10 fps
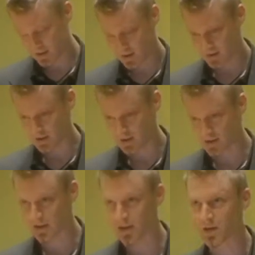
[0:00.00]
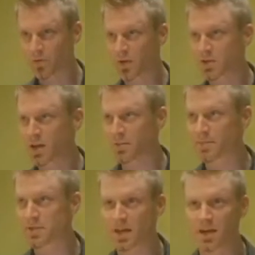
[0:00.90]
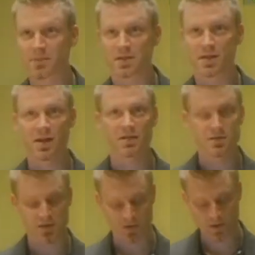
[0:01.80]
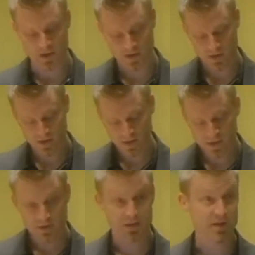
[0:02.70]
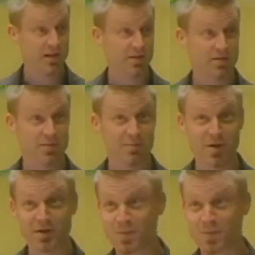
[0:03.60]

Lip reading: and they did a lot of work to help set up tonight. So thank you to Mark